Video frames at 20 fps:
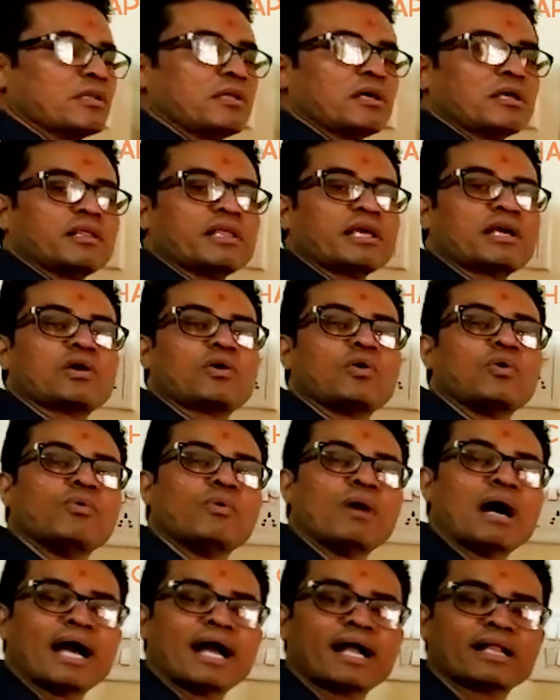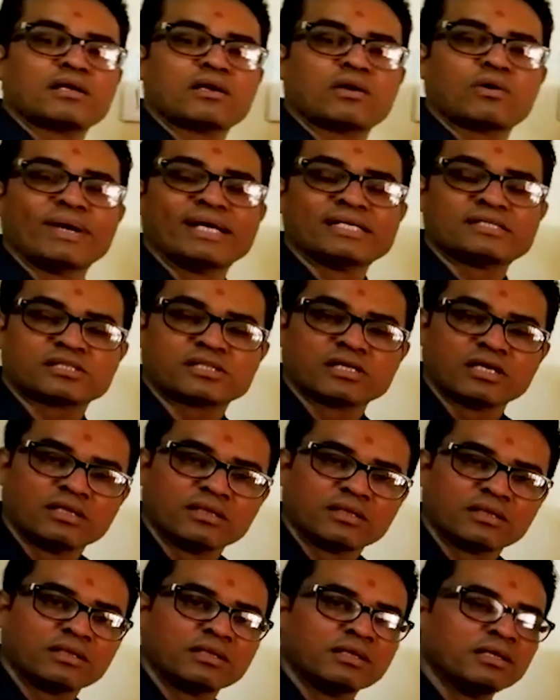the required
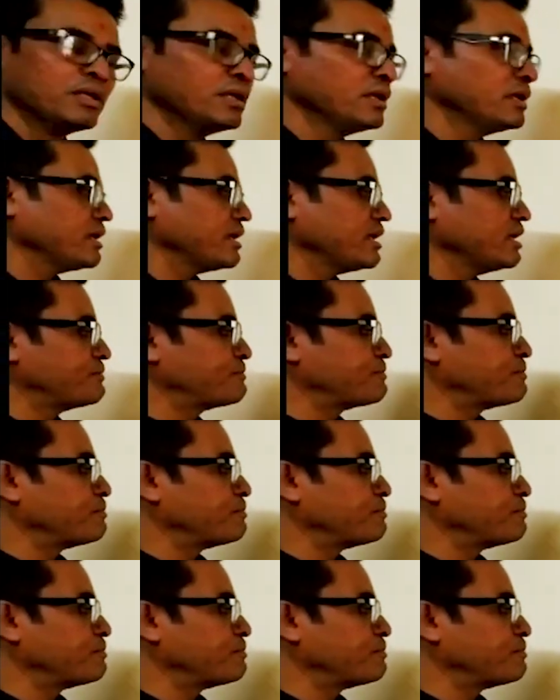question, if